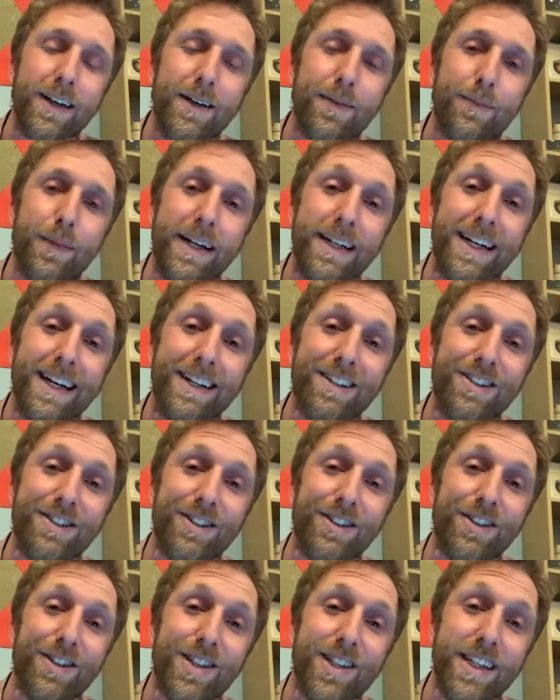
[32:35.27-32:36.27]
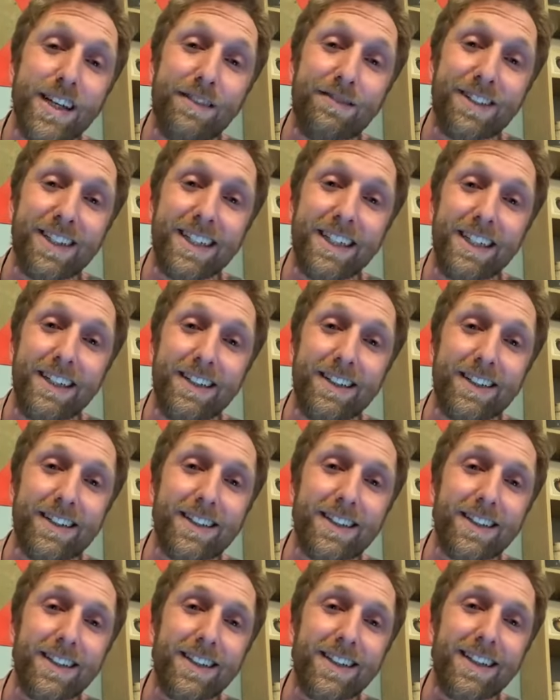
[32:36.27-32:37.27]
my dad turned 70,
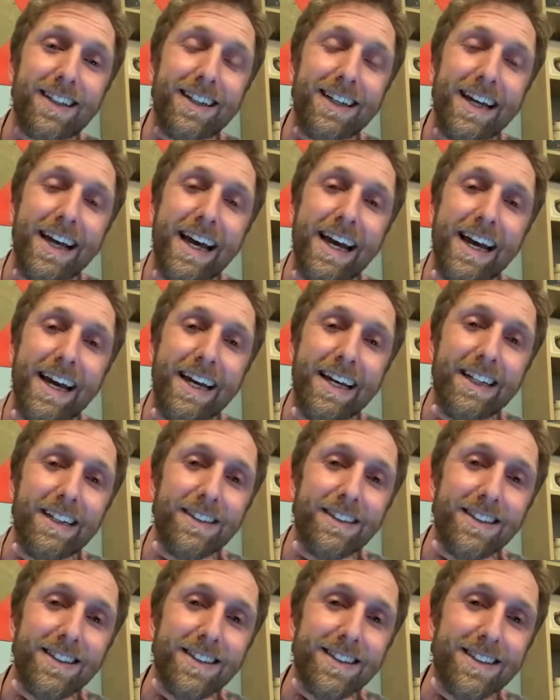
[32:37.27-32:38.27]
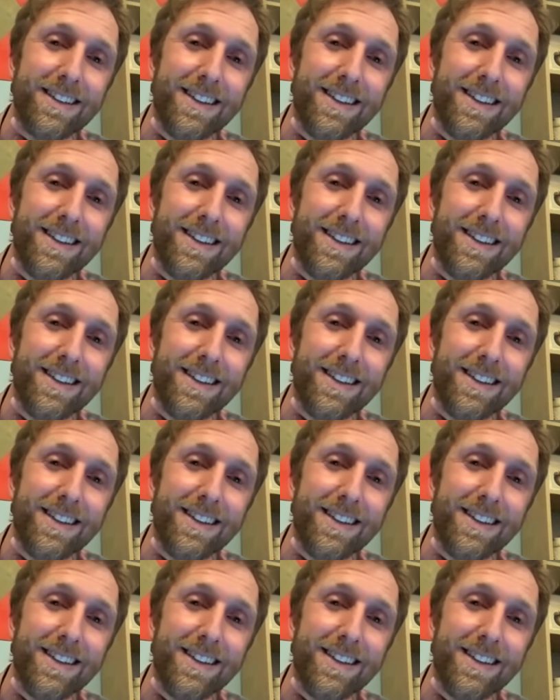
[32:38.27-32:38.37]
and